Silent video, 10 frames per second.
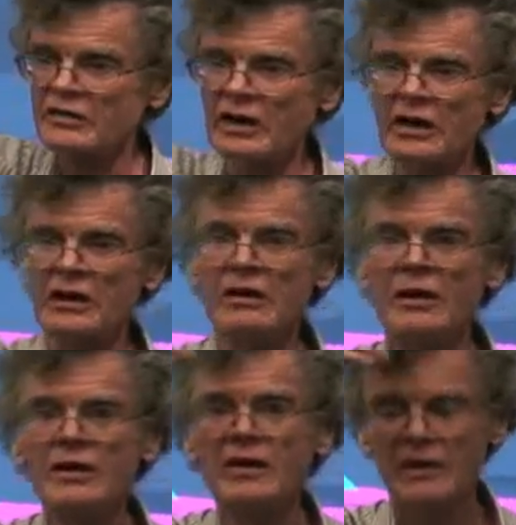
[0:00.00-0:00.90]
X
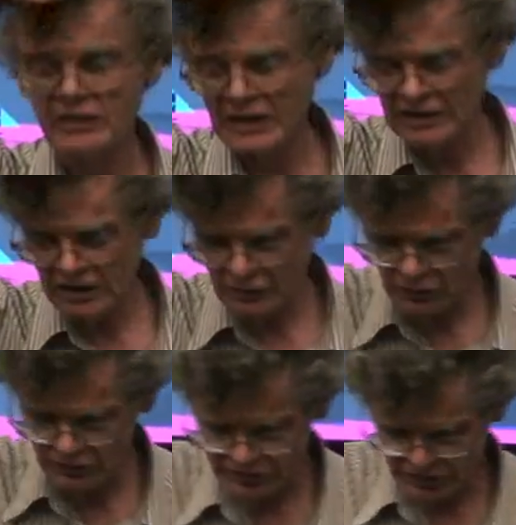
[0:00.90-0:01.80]
L that give
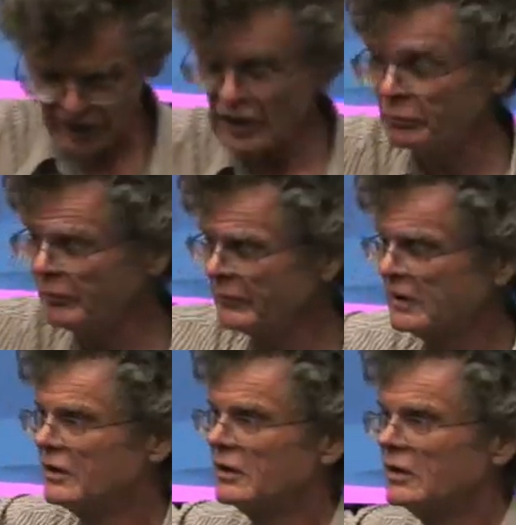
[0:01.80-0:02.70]
you the same
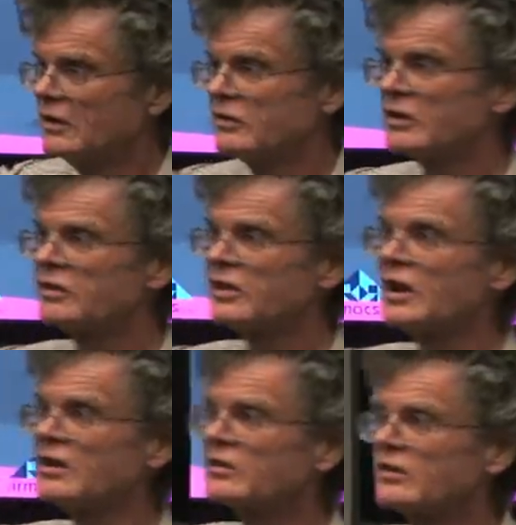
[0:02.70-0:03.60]

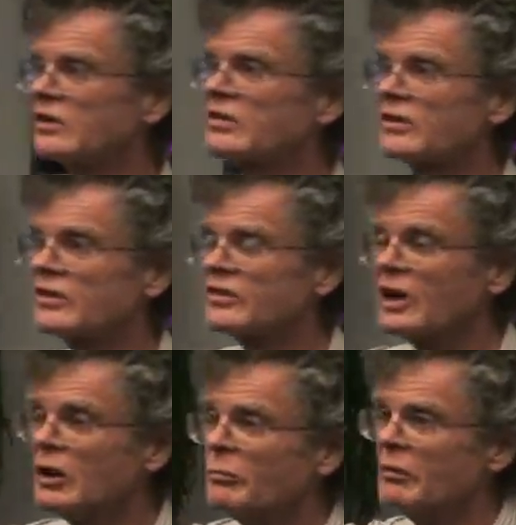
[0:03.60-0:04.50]
success, the, the
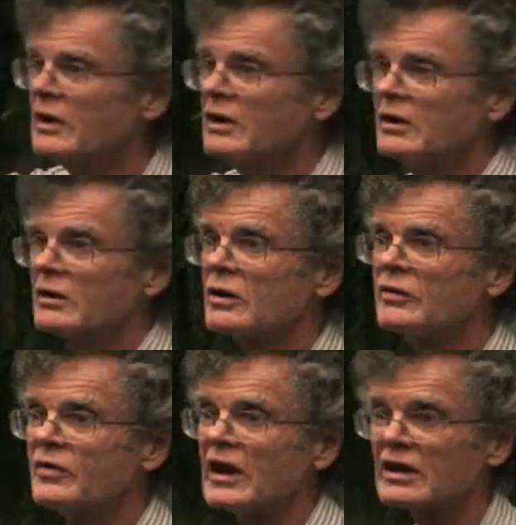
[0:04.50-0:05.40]
same
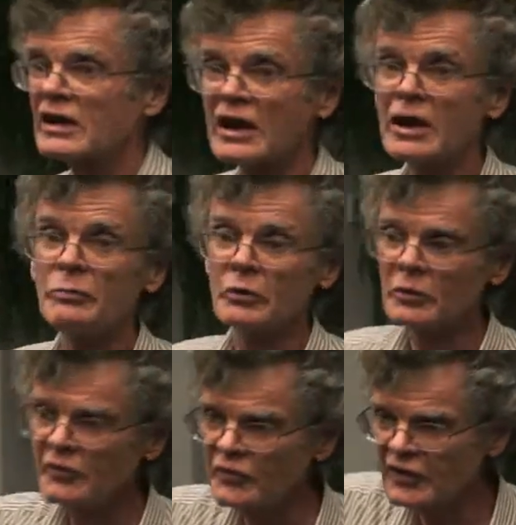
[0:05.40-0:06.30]
growth factor lambda?
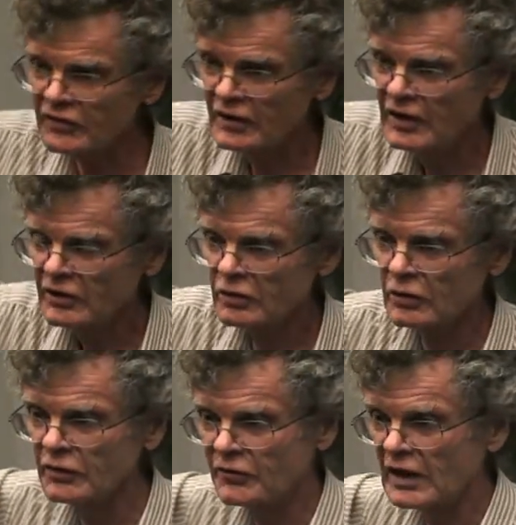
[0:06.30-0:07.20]
Well, if we fix the
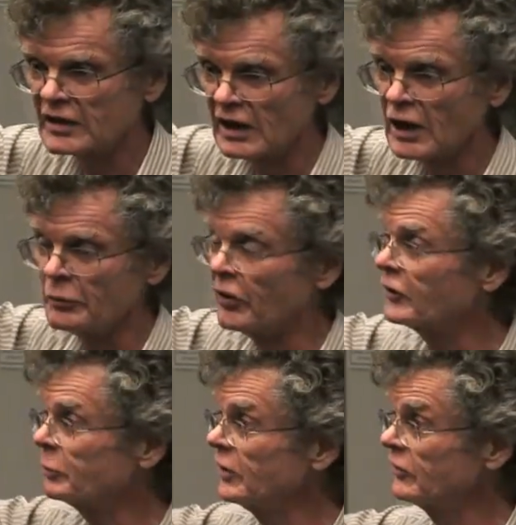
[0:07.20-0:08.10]
growth factor lambda,
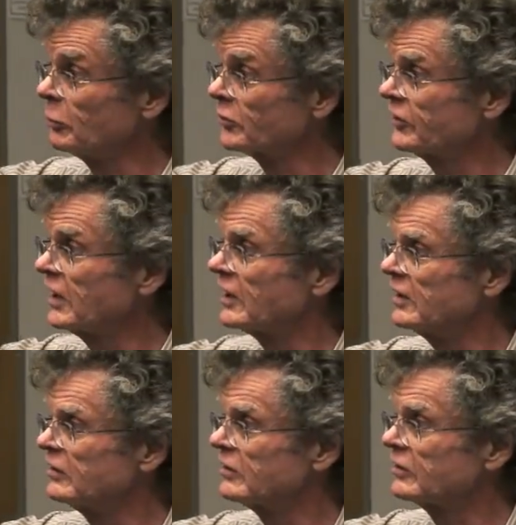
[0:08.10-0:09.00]
that's a pretty simple set.
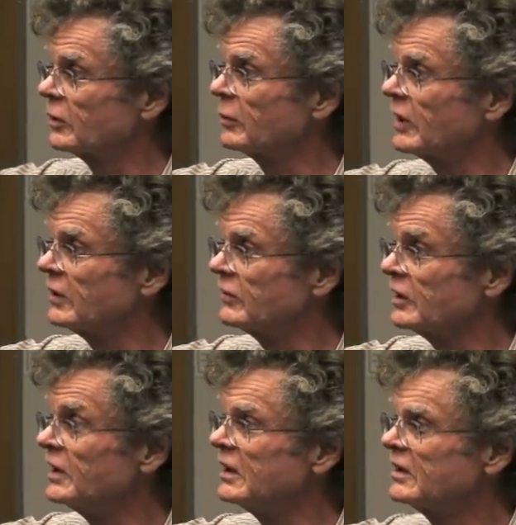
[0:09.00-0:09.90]
It's just some kind of
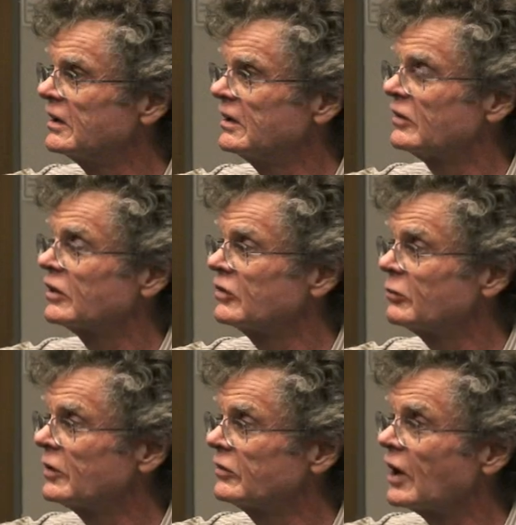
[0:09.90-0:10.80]
linear. It's a, it's
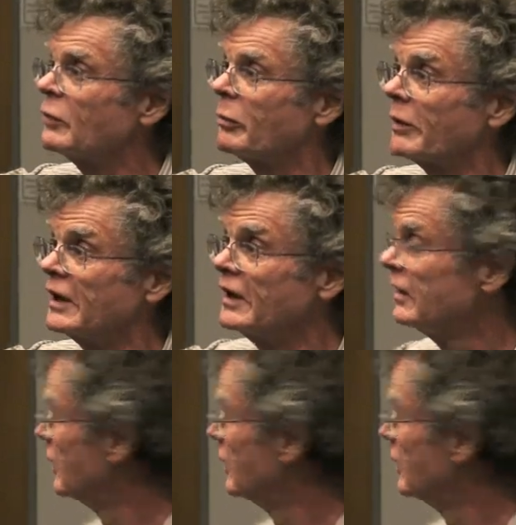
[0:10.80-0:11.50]
a, it's a hyperplane.